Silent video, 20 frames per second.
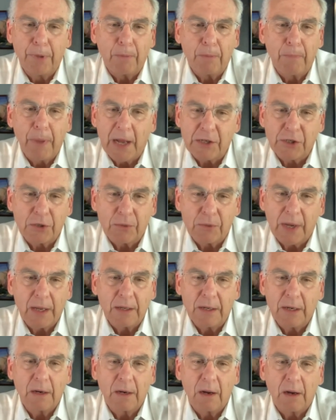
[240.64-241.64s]

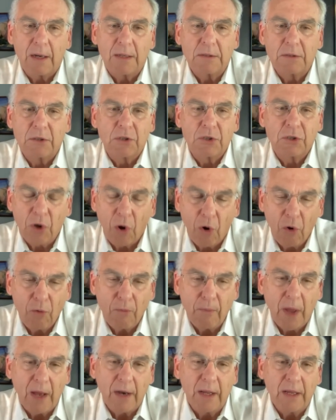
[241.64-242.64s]
perpetuated on so
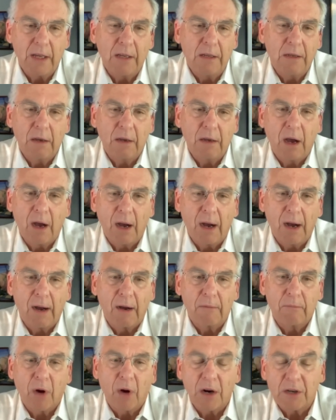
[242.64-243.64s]
many
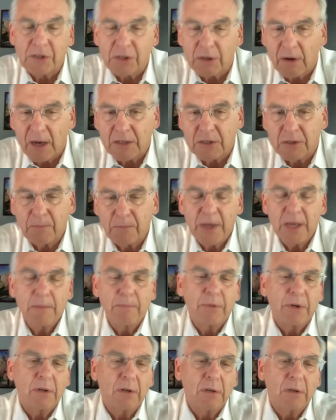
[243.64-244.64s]
marginalized
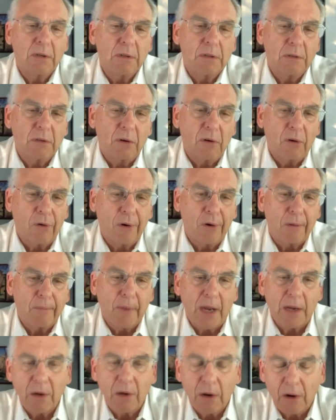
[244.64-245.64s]
people or
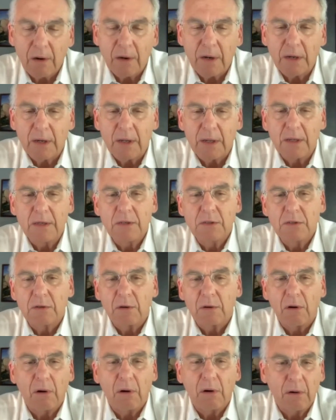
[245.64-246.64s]

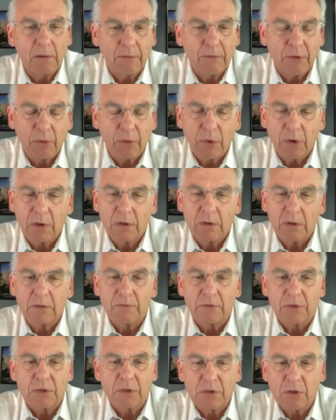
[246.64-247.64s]
minorities all over the
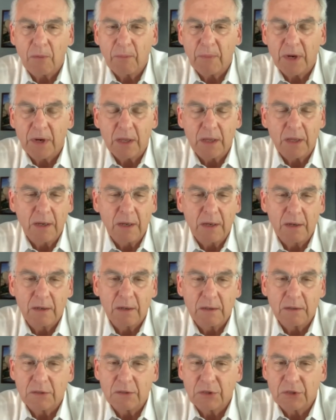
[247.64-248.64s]
world for so many
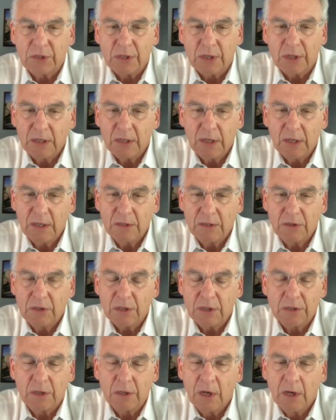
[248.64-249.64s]
years. It's
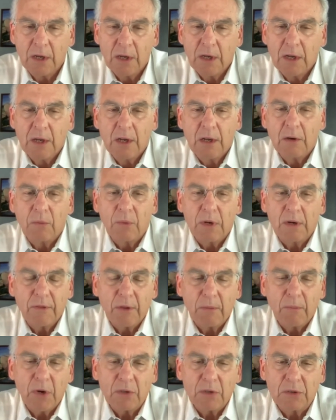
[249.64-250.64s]
just one of
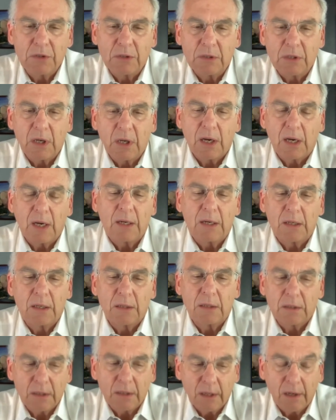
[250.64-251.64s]
the most, you
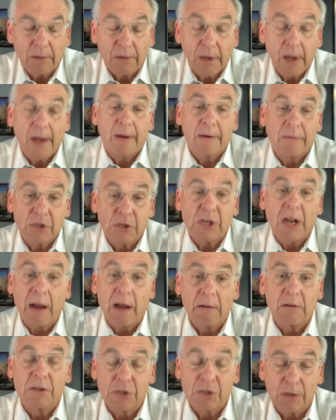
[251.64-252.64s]
know, kind of
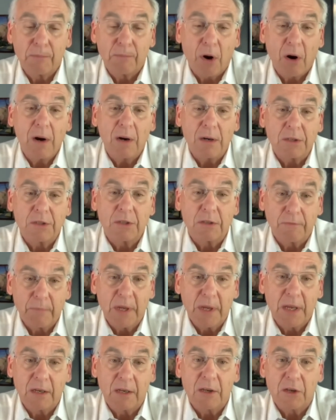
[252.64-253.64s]
challenging parts of
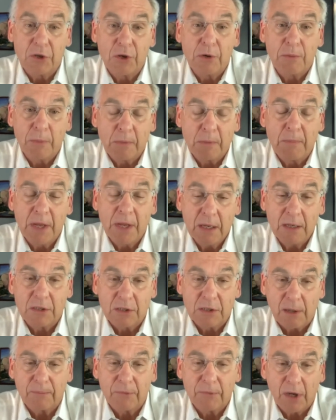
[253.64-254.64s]
being a human being
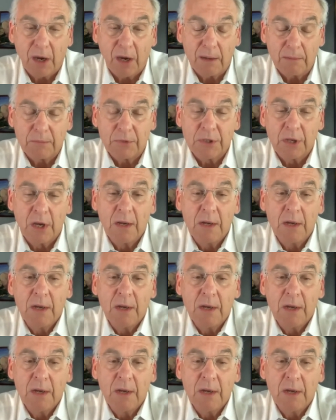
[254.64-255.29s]
sometimes,